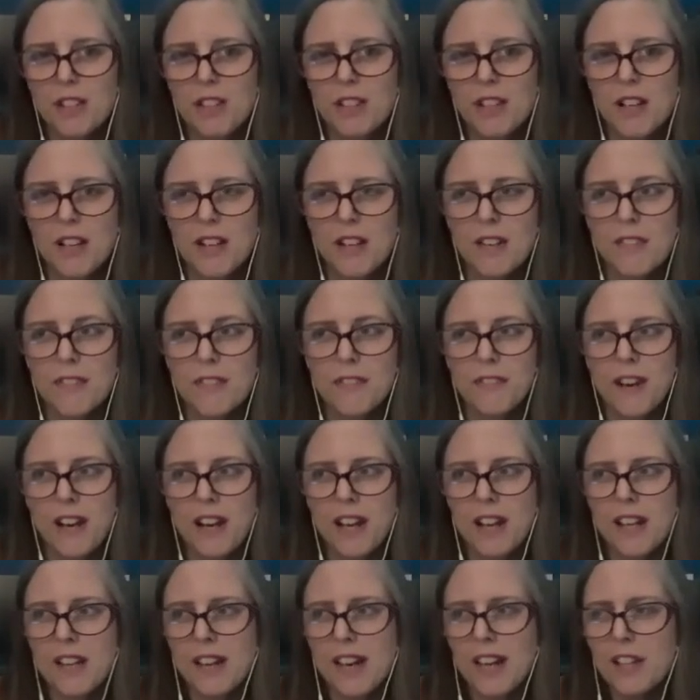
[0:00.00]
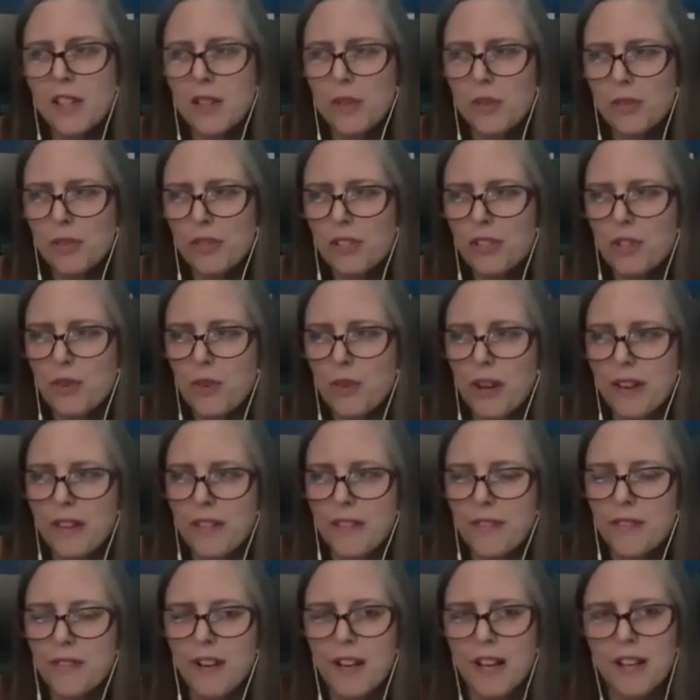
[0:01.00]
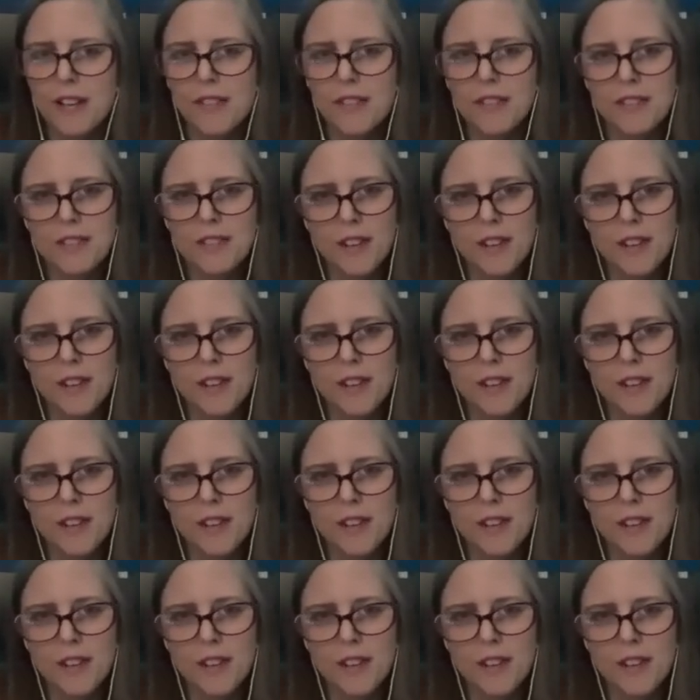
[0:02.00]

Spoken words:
out of 5. I usually do out of 5